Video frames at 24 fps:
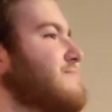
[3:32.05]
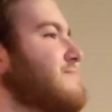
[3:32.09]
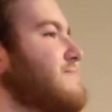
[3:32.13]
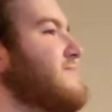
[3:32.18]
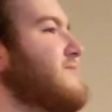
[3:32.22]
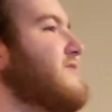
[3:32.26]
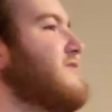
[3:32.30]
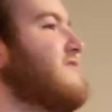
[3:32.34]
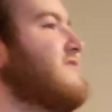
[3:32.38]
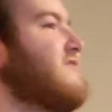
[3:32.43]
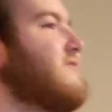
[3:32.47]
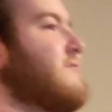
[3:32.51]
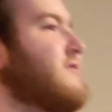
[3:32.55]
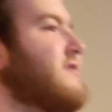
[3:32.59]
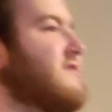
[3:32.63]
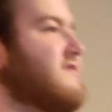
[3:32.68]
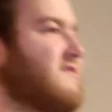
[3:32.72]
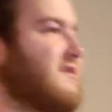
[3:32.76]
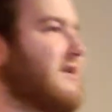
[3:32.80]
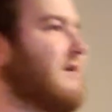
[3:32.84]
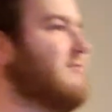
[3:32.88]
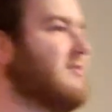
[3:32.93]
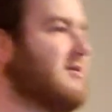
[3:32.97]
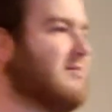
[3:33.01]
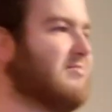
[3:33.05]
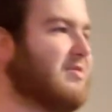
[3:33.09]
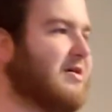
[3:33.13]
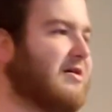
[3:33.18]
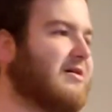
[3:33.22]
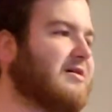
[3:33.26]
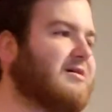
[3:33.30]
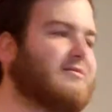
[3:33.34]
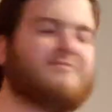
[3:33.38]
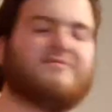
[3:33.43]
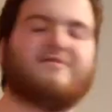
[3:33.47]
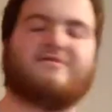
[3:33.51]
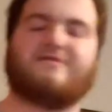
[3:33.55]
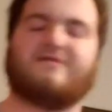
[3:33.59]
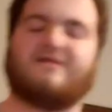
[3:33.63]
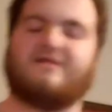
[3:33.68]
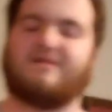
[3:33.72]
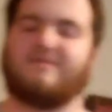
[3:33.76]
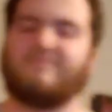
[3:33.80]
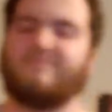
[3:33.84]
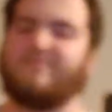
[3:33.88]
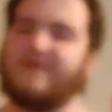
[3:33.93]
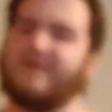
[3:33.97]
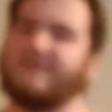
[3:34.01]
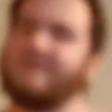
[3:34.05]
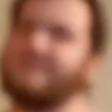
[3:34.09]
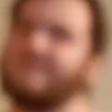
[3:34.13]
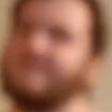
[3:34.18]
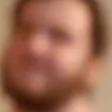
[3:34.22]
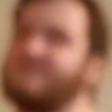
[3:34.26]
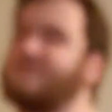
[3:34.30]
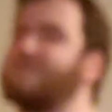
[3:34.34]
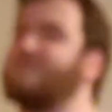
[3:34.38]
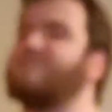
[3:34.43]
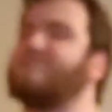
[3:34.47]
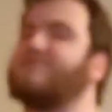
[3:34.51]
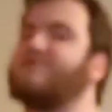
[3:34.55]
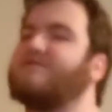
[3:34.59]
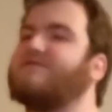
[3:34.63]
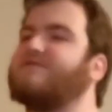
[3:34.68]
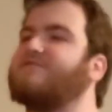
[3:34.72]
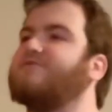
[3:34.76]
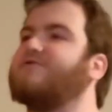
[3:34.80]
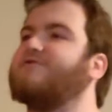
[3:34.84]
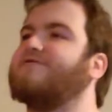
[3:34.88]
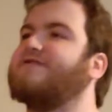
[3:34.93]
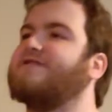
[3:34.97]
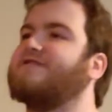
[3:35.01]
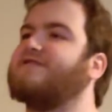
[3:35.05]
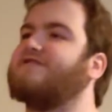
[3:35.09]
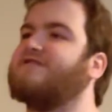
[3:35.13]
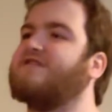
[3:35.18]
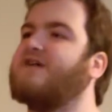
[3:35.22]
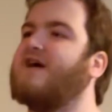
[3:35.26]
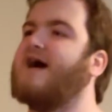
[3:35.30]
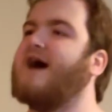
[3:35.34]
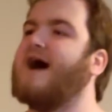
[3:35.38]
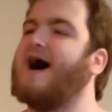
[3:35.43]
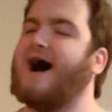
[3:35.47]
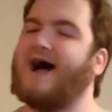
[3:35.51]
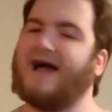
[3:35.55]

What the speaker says: There's a reason I'm comparing this to the Purge movies.